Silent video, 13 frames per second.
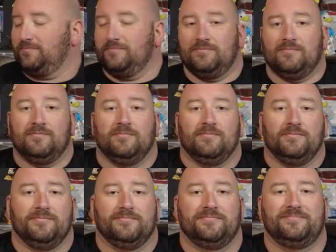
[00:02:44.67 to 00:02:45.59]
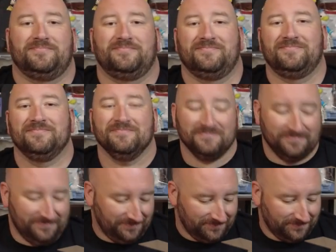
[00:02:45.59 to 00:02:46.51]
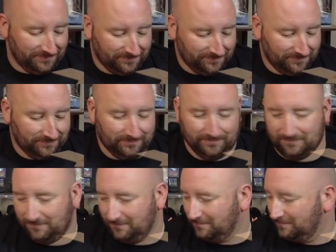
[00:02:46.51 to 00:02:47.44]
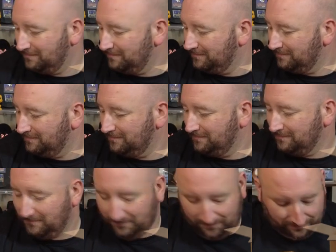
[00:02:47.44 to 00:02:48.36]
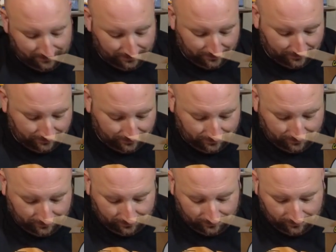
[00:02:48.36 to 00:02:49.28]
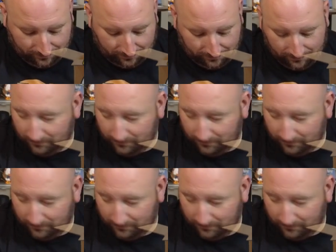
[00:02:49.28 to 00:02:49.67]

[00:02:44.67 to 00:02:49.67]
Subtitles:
The person shown says nothing.